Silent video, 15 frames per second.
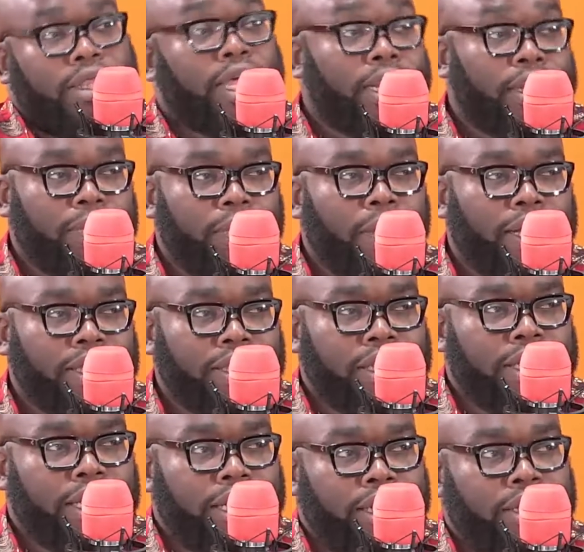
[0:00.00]
then back in the
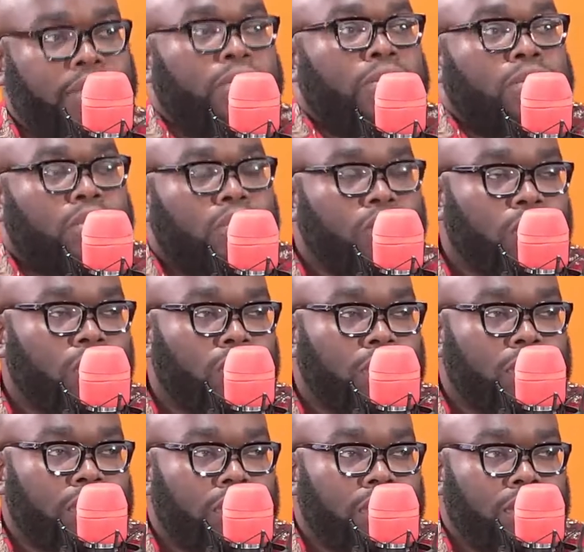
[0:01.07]
day. So
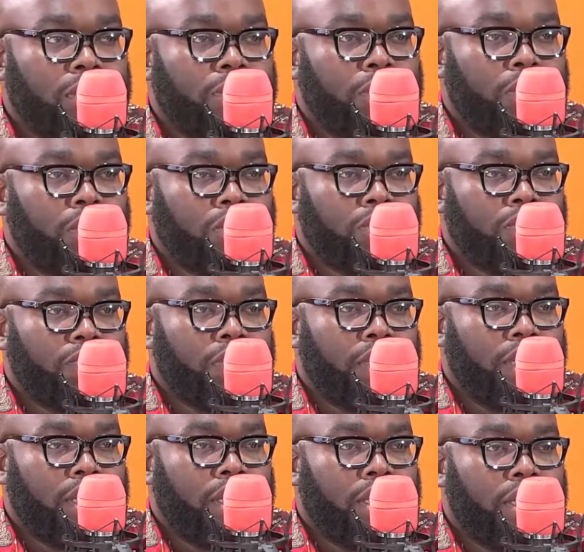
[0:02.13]
because of
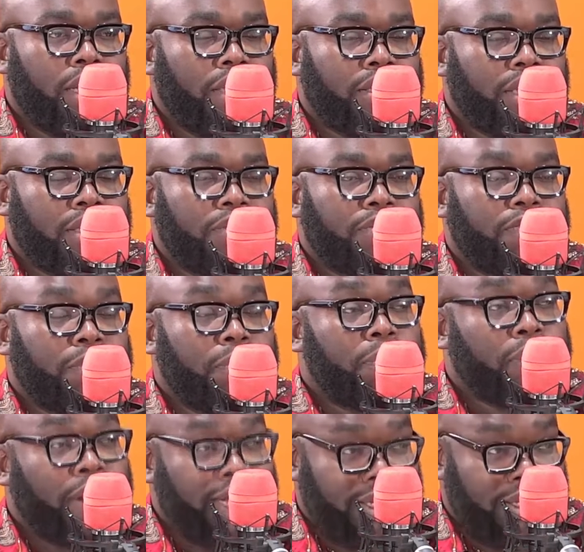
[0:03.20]
the attractive of the
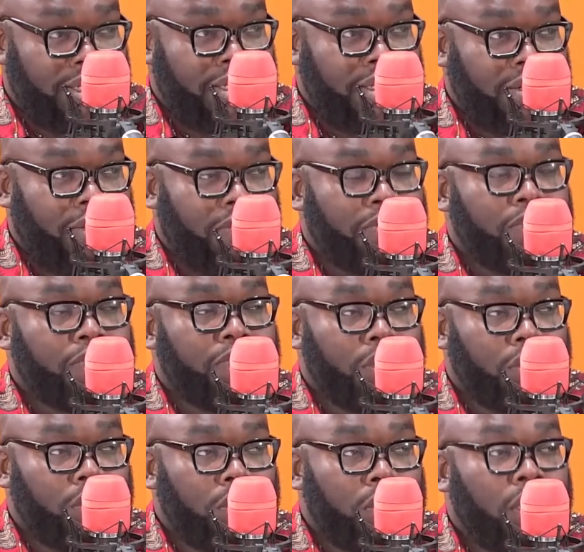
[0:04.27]
price of the
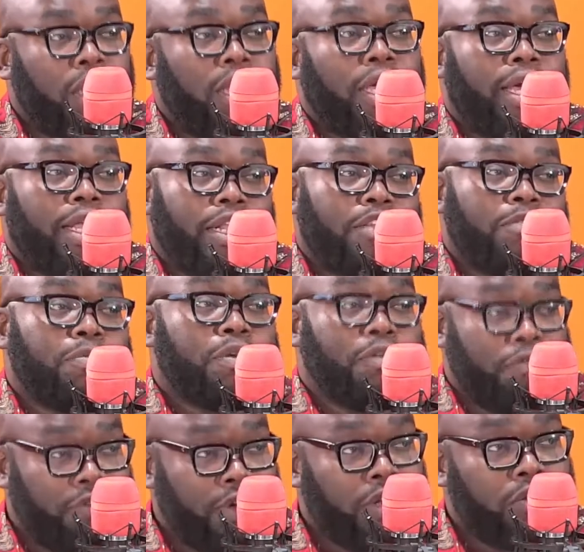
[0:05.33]
vehicle, Kenyans
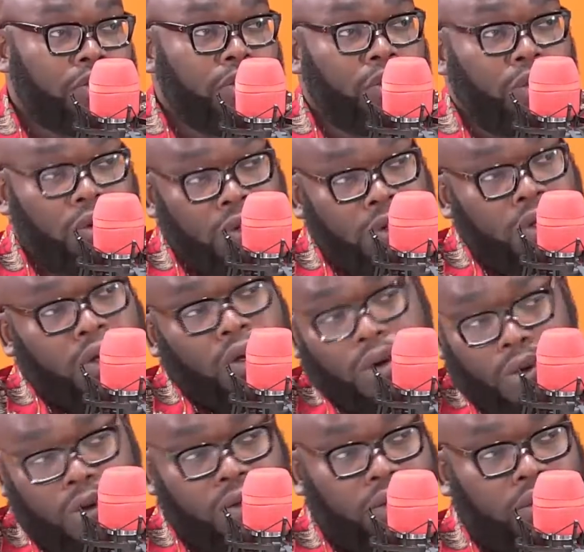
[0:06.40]
preferred to go
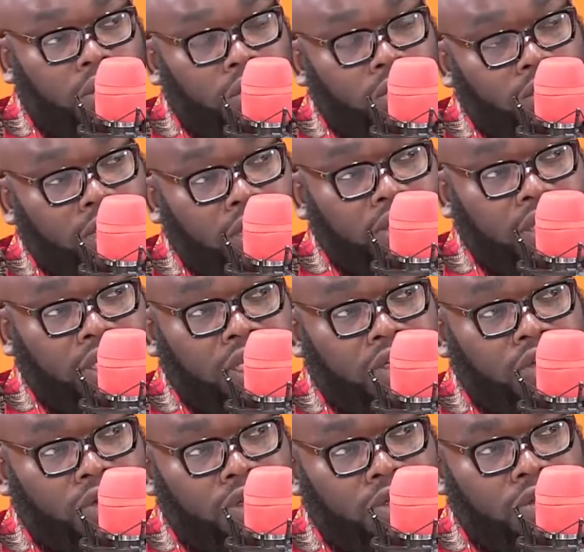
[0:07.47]
on onto that trajectory.